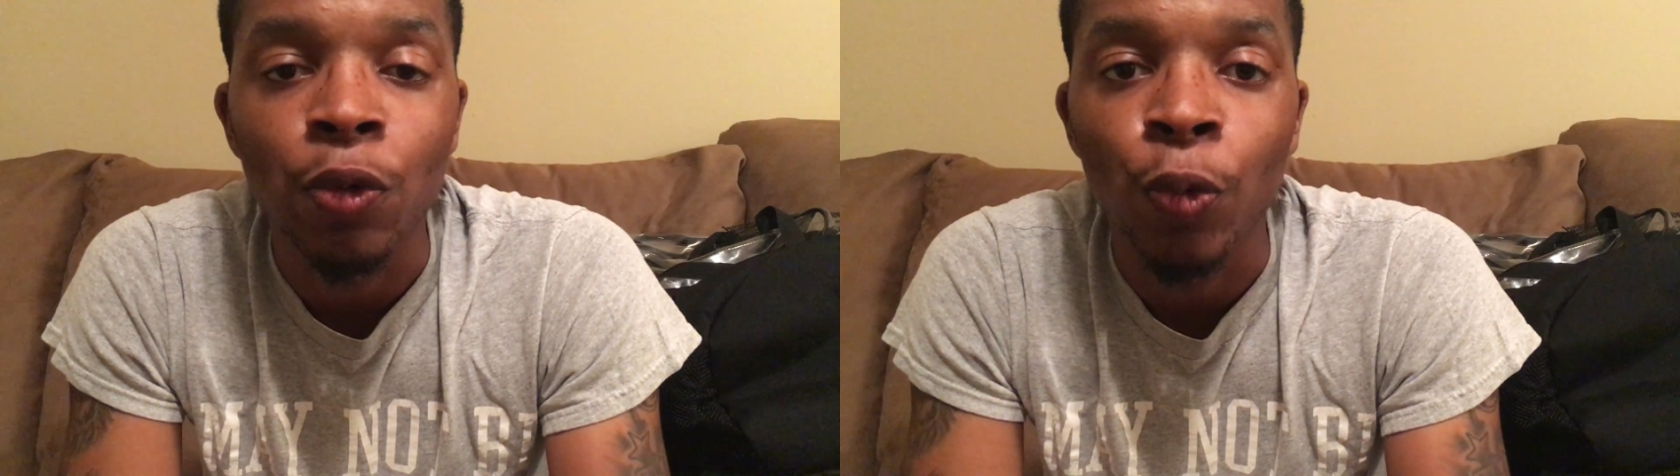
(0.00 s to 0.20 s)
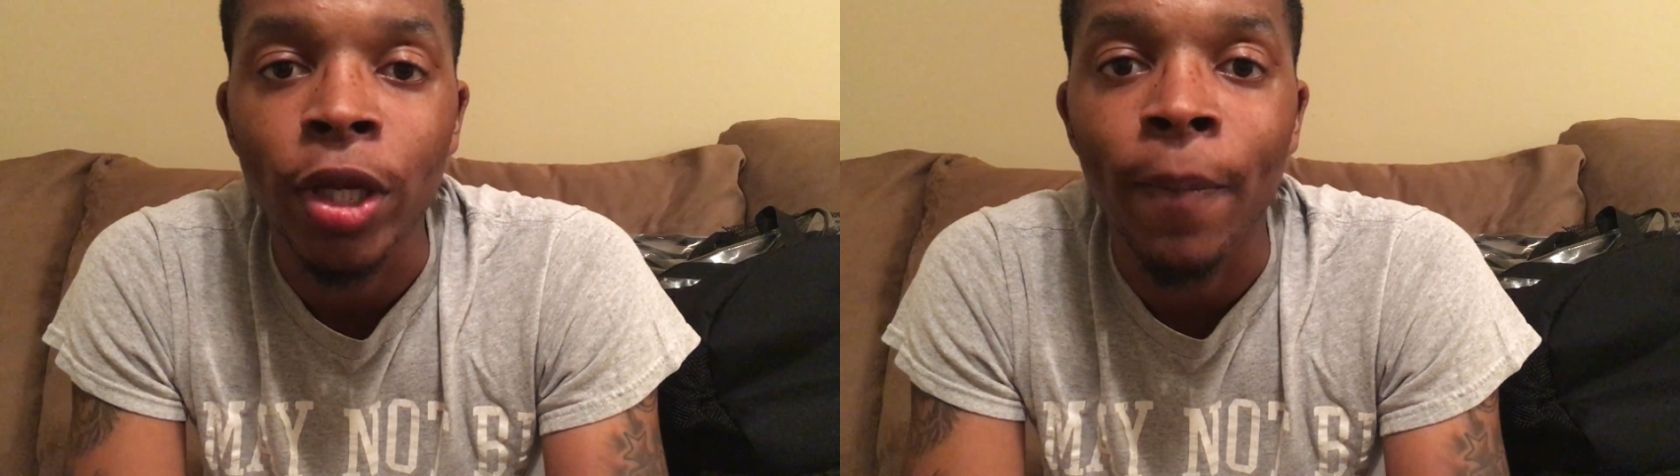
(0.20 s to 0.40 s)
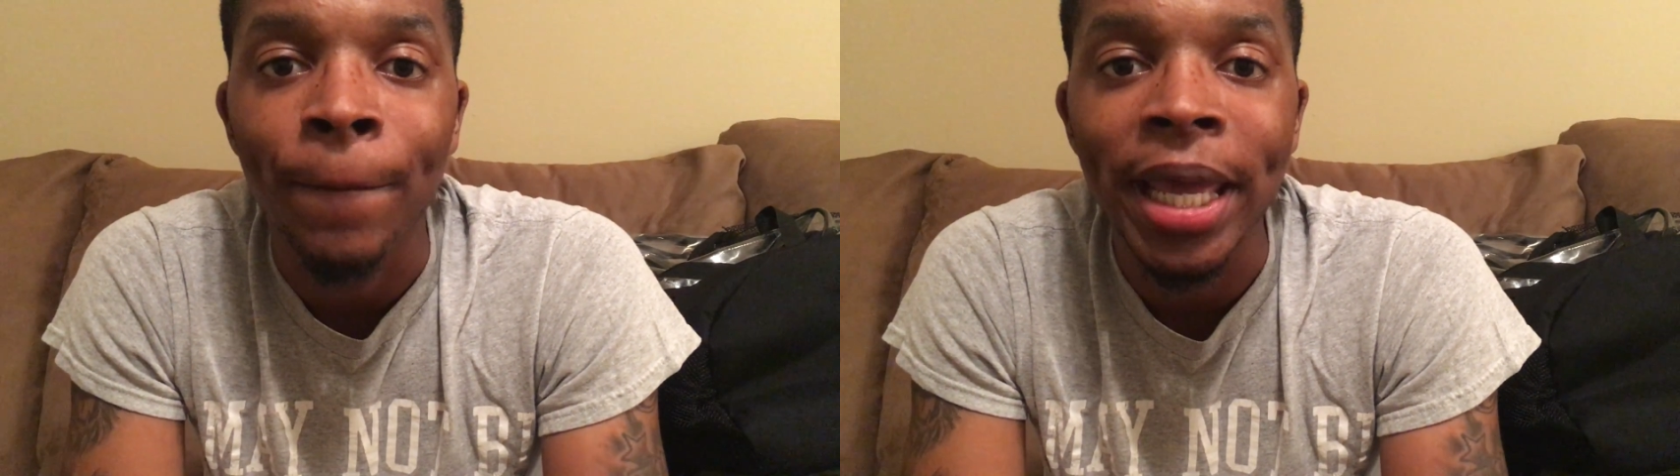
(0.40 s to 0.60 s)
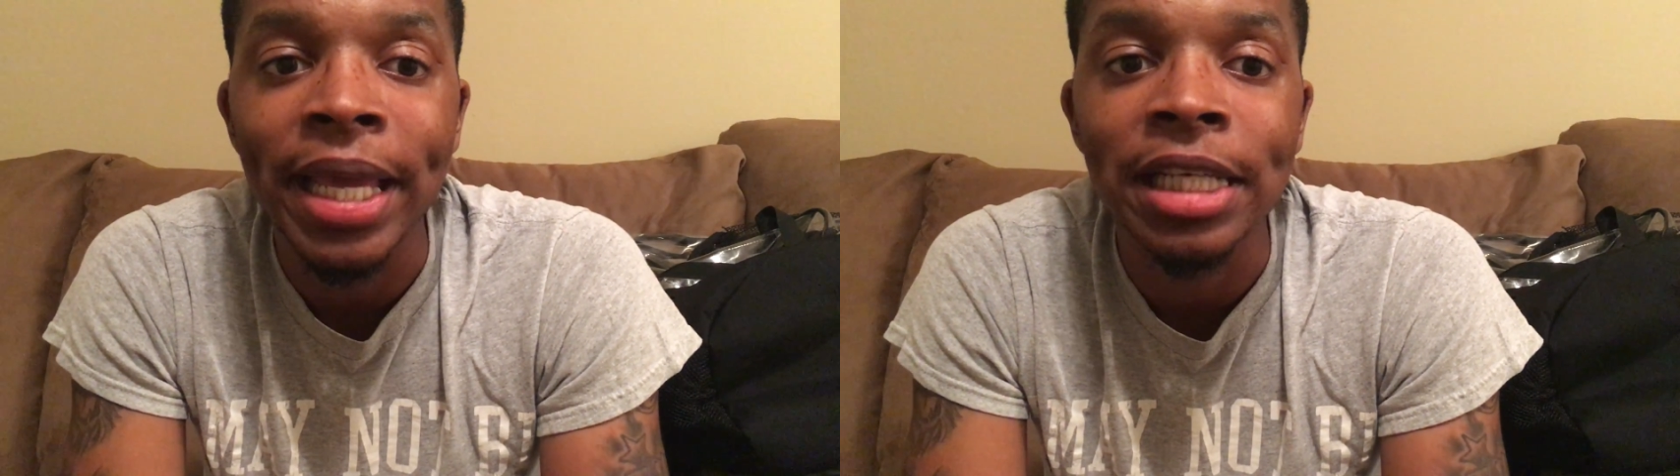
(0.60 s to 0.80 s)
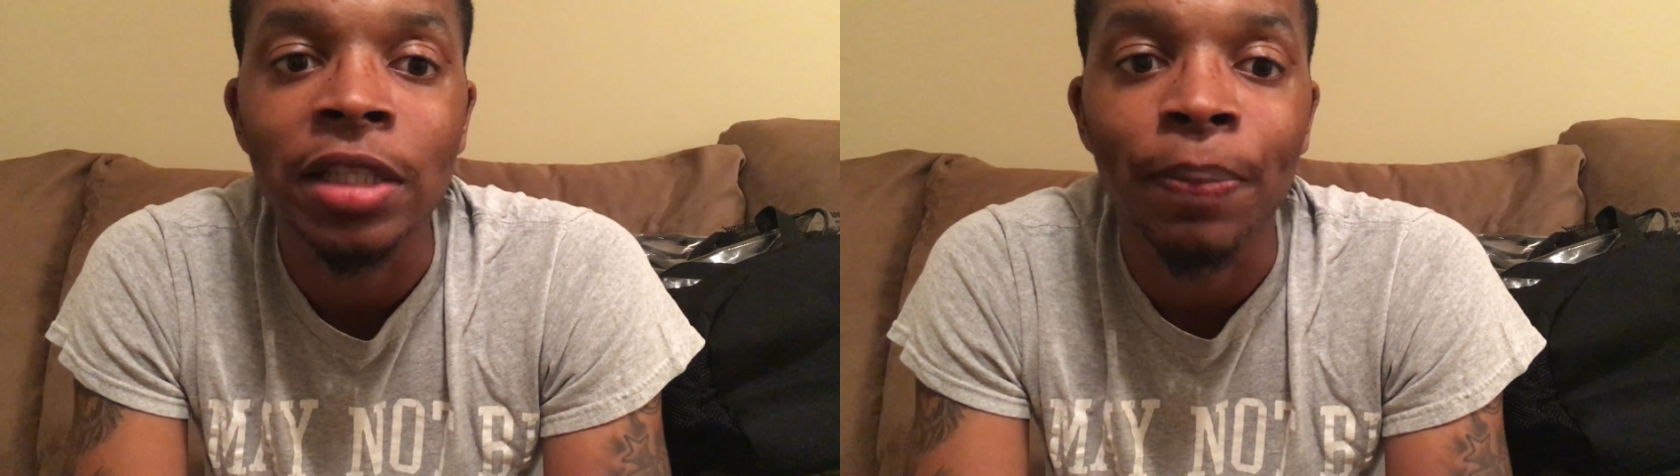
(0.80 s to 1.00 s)
read them
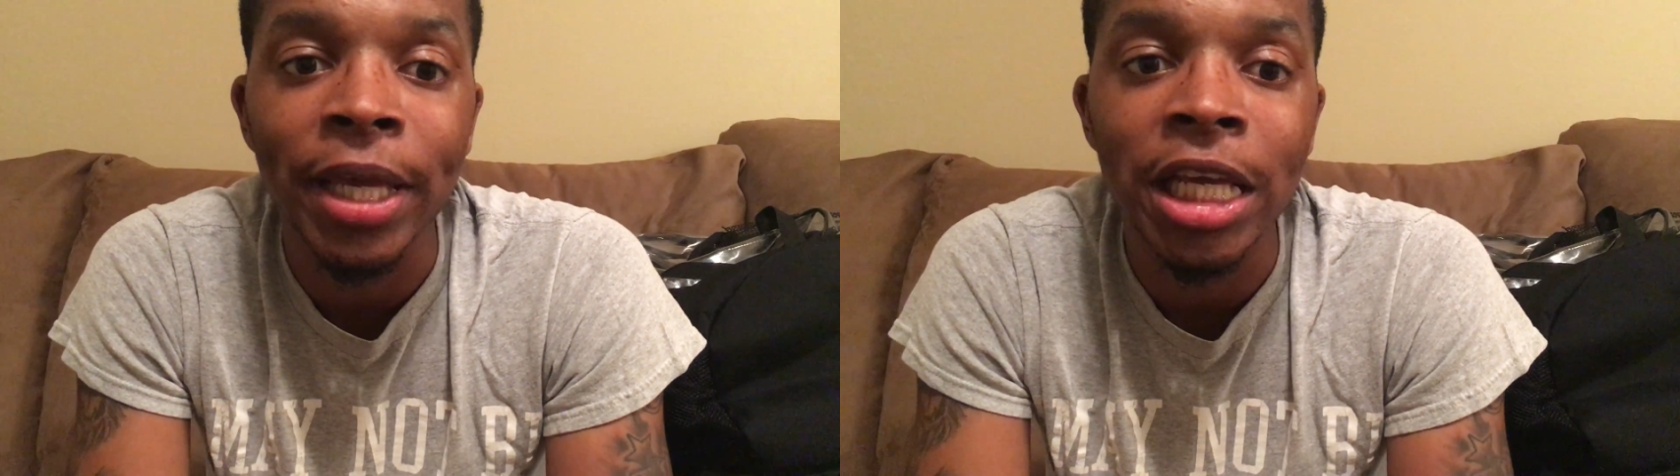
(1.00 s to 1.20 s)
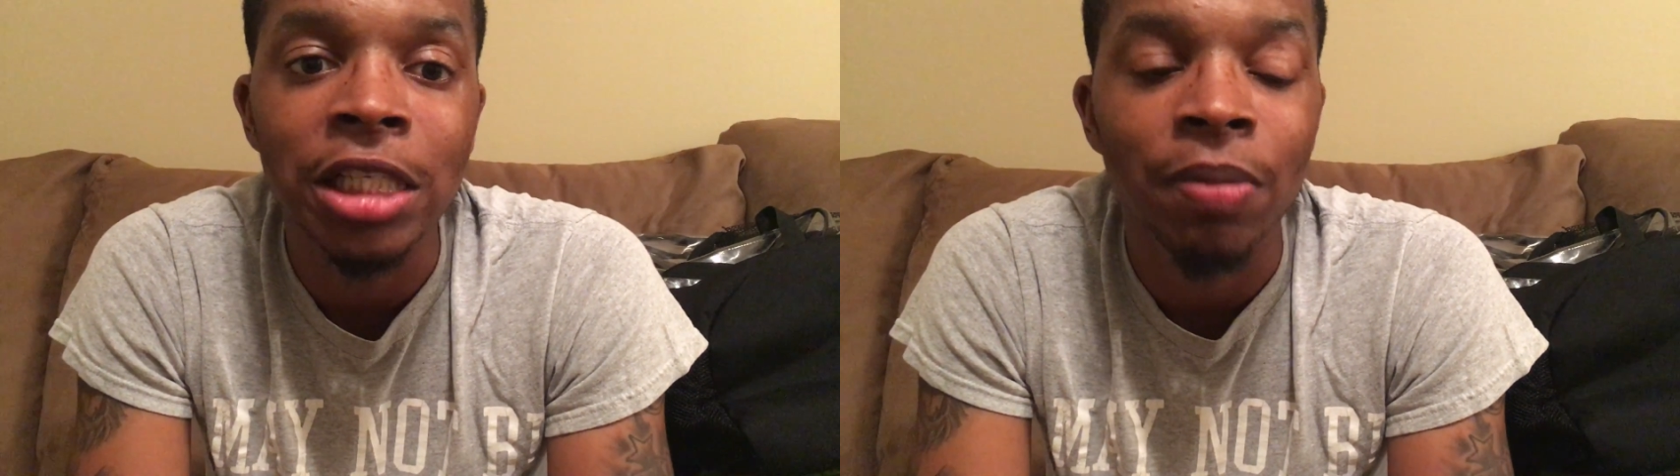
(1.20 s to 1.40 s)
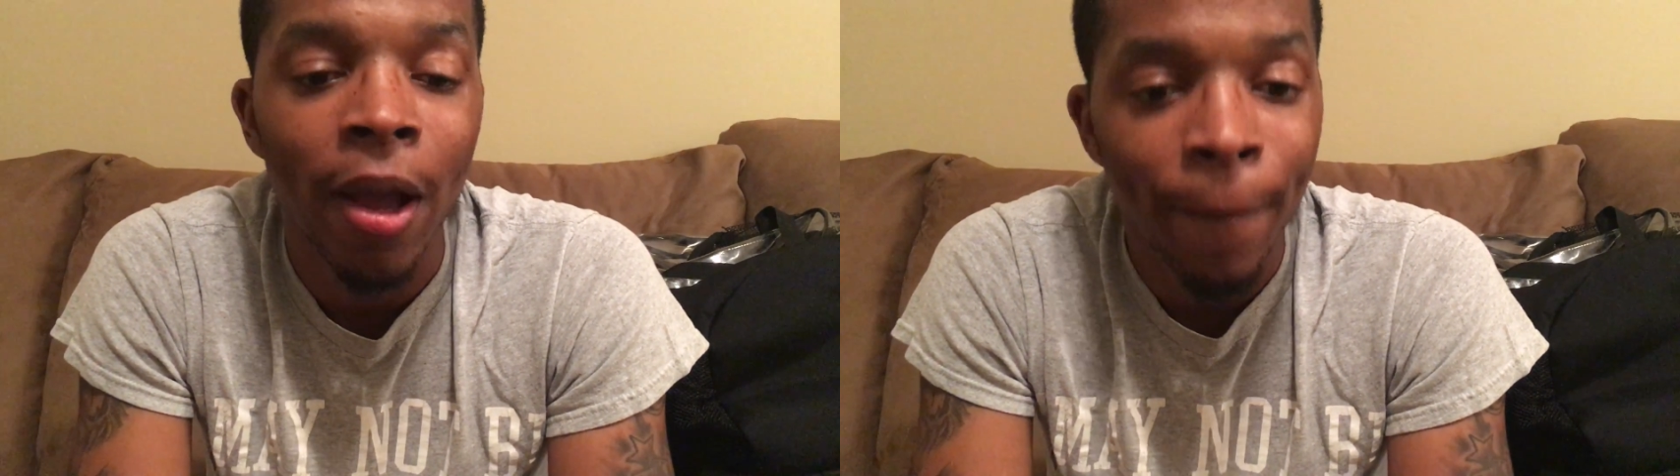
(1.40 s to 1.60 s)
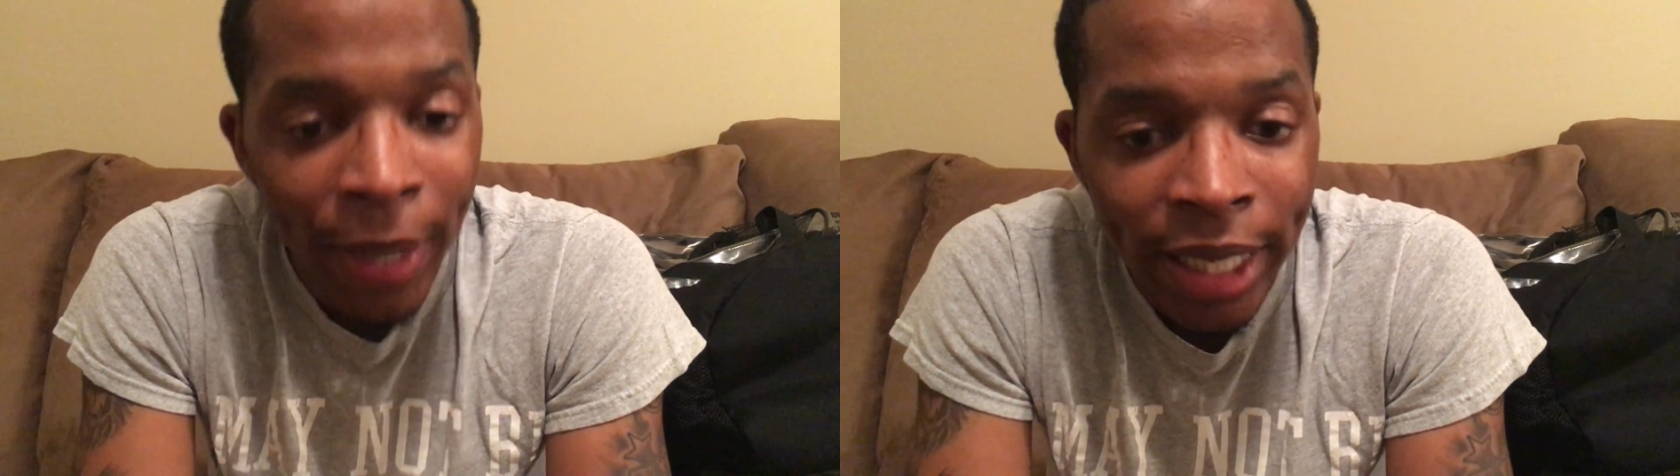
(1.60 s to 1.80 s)
page to page by